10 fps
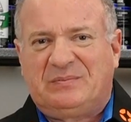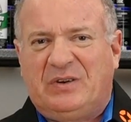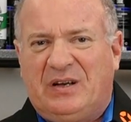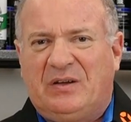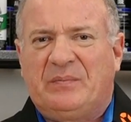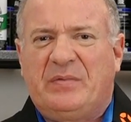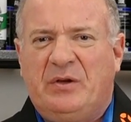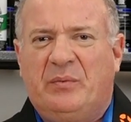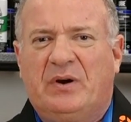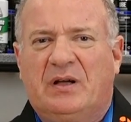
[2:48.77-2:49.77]
well,
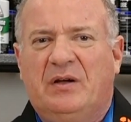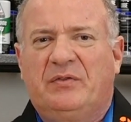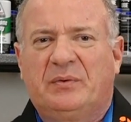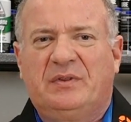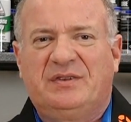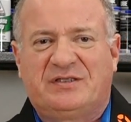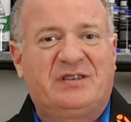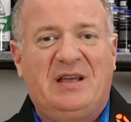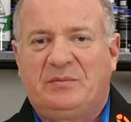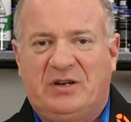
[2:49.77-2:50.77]
you want to go through the
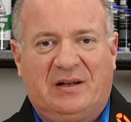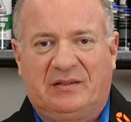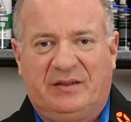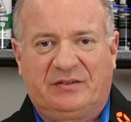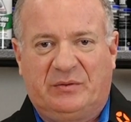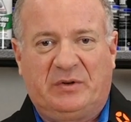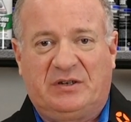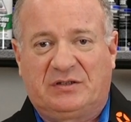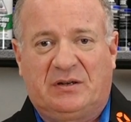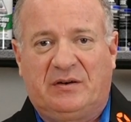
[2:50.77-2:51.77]
same checklist that we
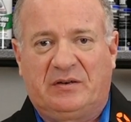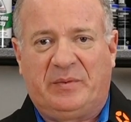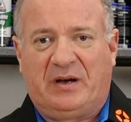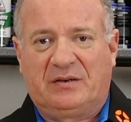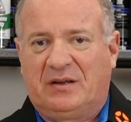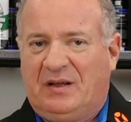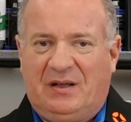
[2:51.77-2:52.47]
just talked about.